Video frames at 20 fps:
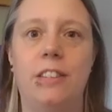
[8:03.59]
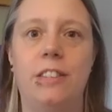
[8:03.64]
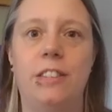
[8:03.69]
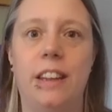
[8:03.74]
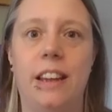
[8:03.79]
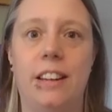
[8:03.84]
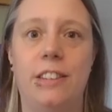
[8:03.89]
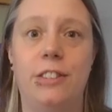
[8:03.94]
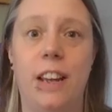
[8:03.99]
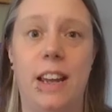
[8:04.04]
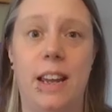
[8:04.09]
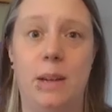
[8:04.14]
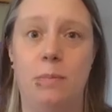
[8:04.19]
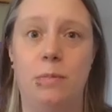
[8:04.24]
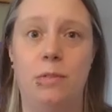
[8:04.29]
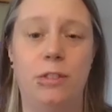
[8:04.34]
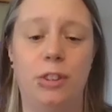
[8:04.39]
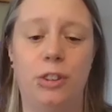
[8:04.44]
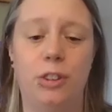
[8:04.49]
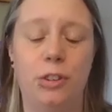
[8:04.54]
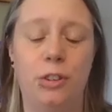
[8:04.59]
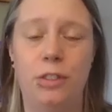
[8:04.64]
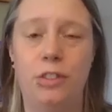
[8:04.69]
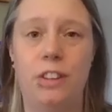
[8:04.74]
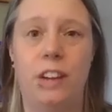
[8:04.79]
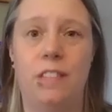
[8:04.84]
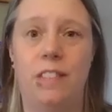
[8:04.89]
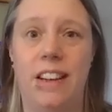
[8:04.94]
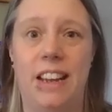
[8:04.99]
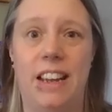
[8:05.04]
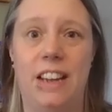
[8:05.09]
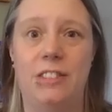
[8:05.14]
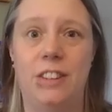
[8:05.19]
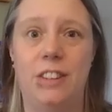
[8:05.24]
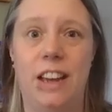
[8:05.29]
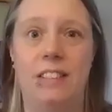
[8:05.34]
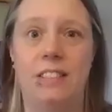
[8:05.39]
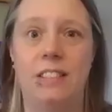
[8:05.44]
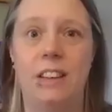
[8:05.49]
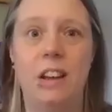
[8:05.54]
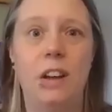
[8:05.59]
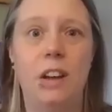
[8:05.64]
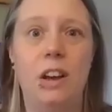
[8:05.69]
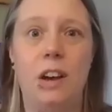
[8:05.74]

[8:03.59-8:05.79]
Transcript: shame to lose our NHS